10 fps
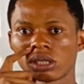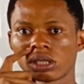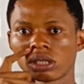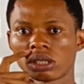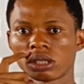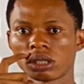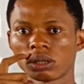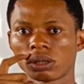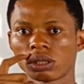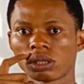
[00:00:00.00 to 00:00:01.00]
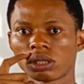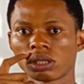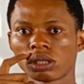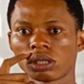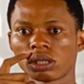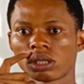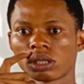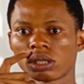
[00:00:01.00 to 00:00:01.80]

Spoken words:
(no one is talking)